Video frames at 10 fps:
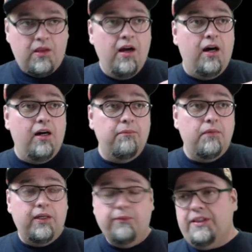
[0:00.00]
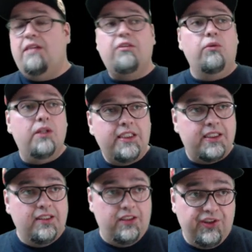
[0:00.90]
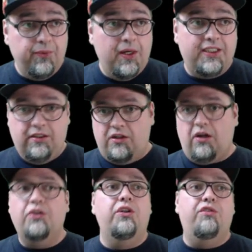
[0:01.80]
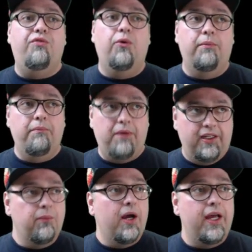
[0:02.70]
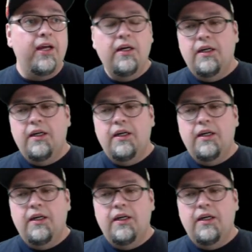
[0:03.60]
um, and it was never released in the US in cartridge form anyway.